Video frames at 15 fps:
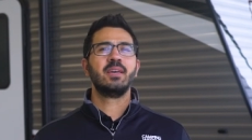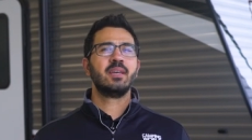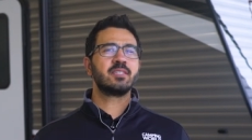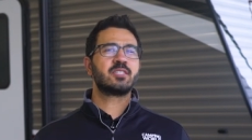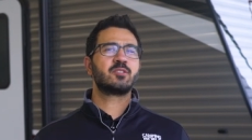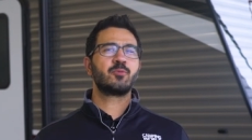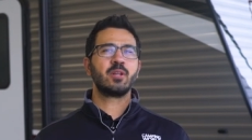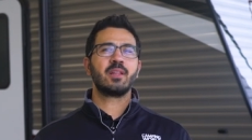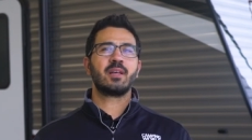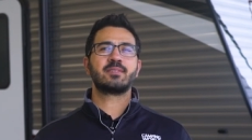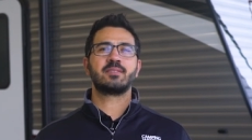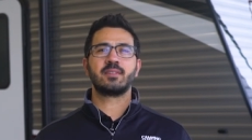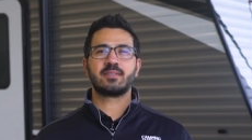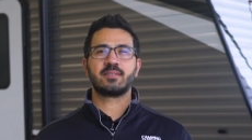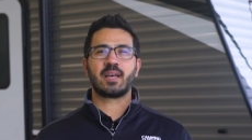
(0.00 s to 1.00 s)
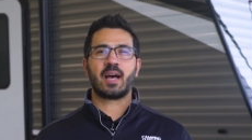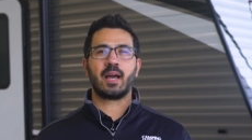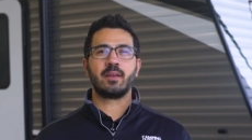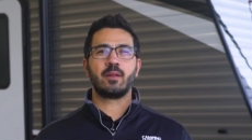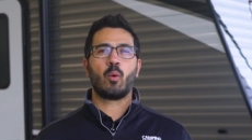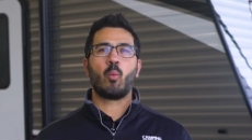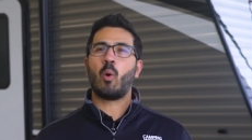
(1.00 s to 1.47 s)
History lesson
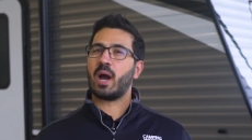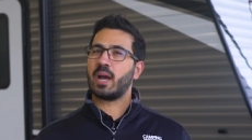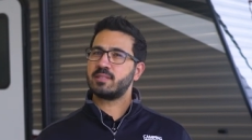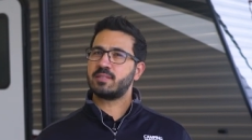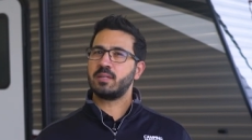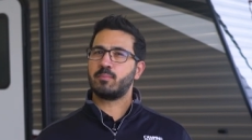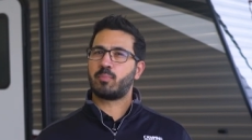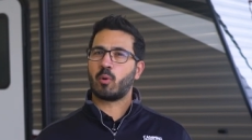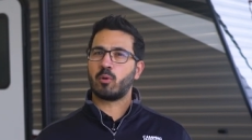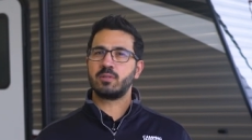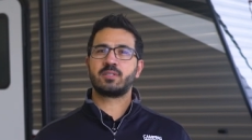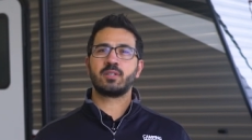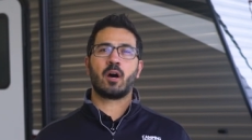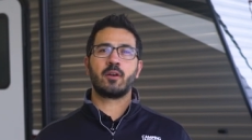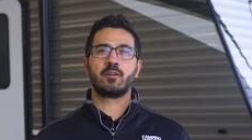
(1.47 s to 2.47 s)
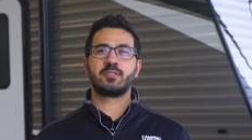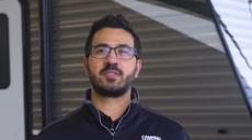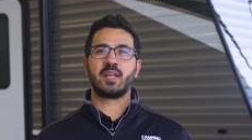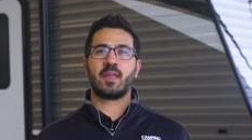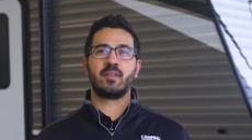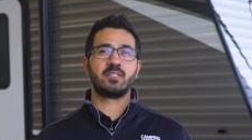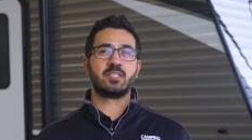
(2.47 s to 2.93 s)
aside, why is it important to
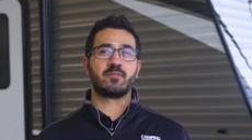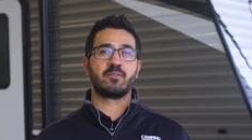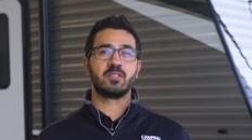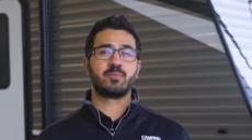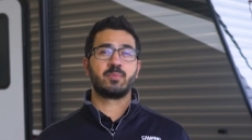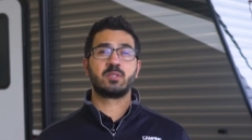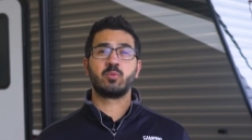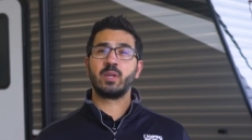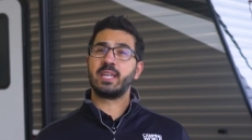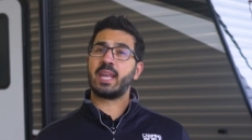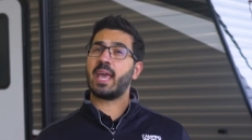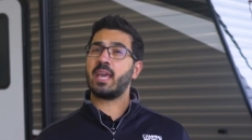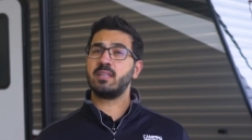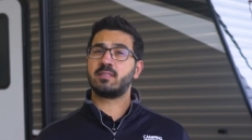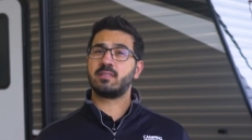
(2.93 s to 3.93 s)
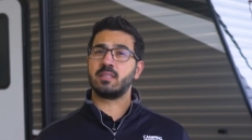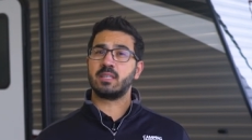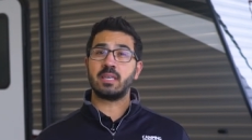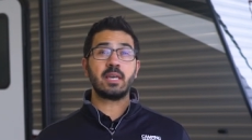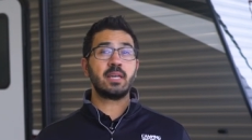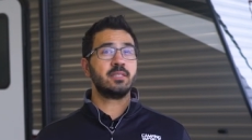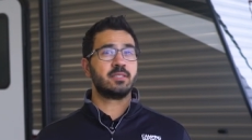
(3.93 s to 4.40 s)
understand the difference between
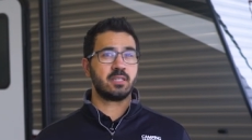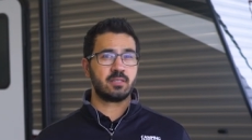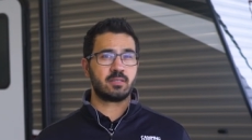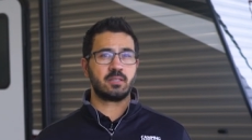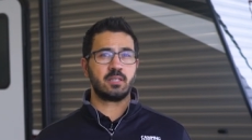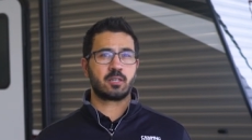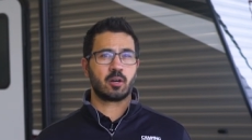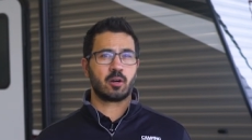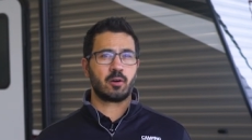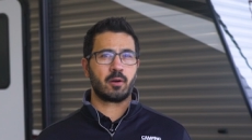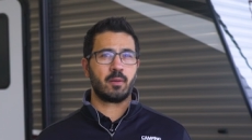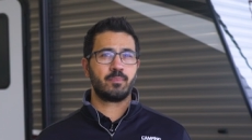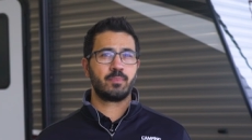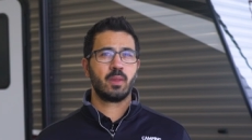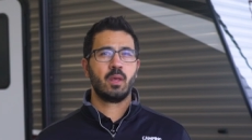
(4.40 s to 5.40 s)
AC and DC current?